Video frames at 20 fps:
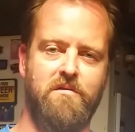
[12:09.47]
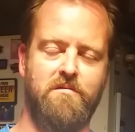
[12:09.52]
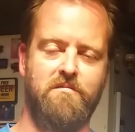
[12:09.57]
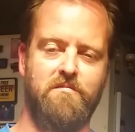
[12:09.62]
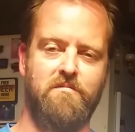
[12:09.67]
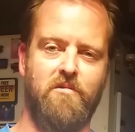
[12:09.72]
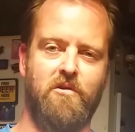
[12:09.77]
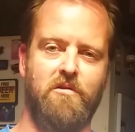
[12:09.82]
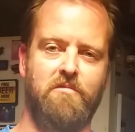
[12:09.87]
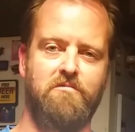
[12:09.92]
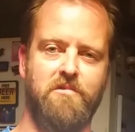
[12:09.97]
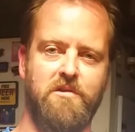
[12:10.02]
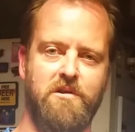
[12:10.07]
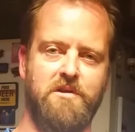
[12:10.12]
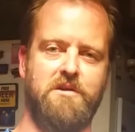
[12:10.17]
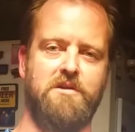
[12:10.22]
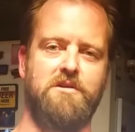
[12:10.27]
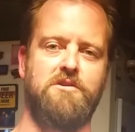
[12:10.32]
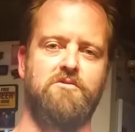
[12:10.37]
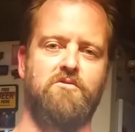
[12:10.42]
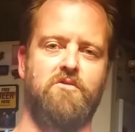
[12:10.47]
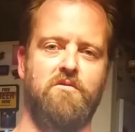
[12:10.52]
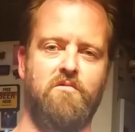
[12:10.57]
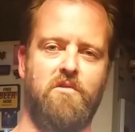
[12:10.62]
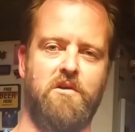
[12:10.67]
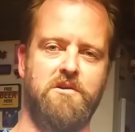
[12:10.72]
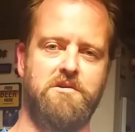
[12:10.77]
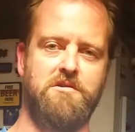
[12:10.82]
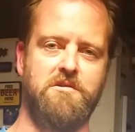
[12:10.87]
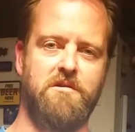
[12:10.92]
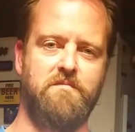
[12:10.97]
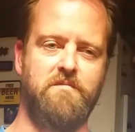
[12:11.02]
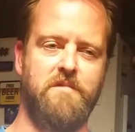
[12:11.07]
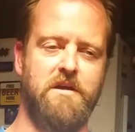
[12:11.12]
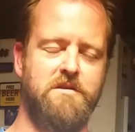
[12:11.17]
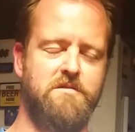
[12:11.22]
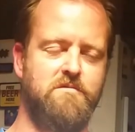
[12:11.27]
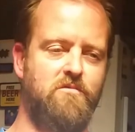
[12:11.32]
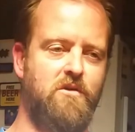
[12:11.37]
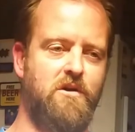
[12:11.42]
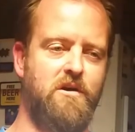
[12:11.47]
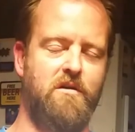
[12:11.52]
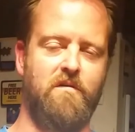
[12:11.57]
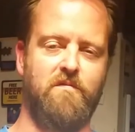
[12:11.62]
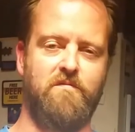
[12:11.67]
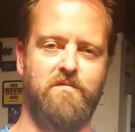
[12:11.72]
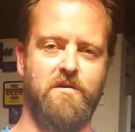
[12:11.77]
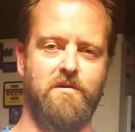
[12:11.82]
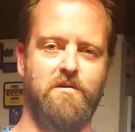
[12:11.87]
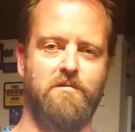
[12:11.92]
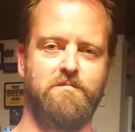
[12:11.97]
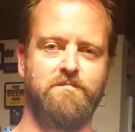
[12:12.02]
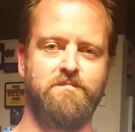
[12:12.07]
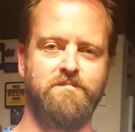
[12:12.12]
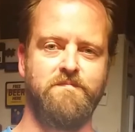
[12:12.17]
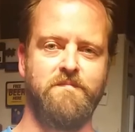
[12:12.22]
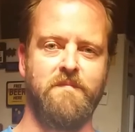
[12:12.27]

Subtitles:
and I really enjoy watching it, and that's why I feel